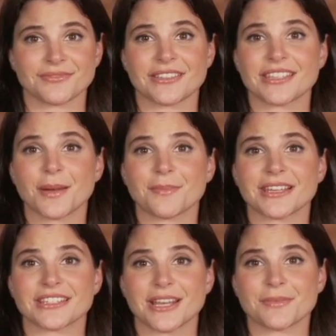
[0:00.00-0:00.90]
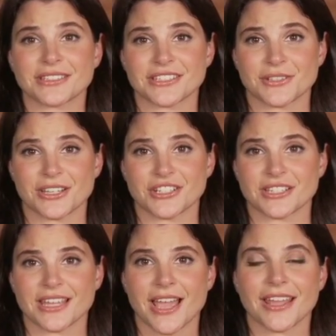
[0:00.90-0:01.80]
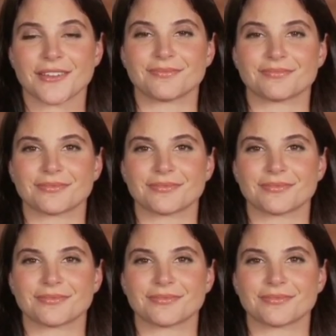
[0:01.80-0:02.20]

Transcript: Step-by-step installation guide.